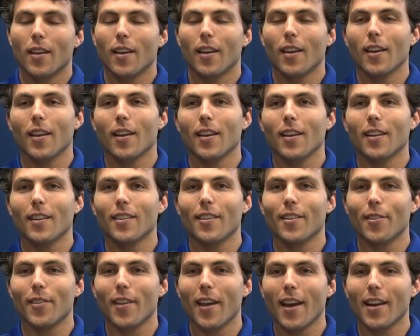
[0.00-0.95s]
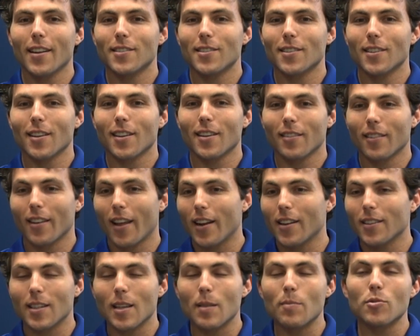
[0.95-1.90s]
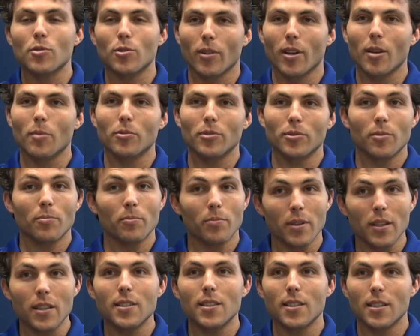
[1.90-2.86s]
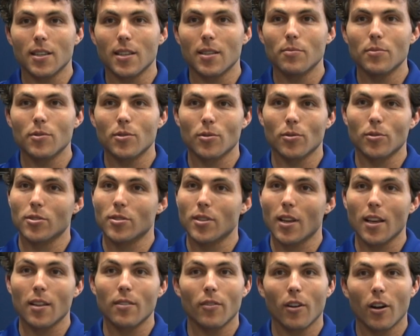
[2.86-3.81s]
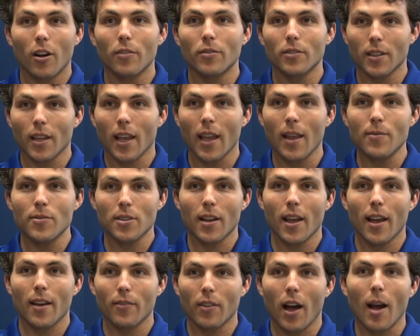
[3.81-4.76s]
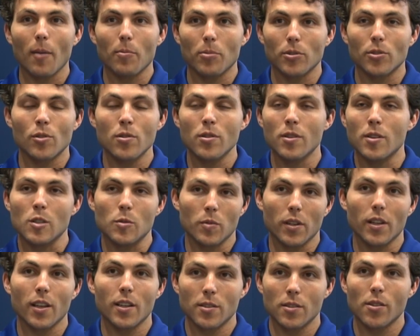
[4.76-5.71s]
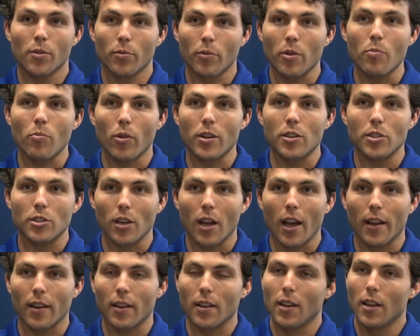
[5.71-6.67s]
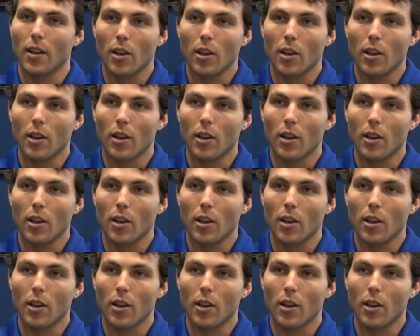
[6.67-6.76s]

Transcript: And that a lot of teams are able to beat teams or stay involved in games and have opportunities because of the three-point shot.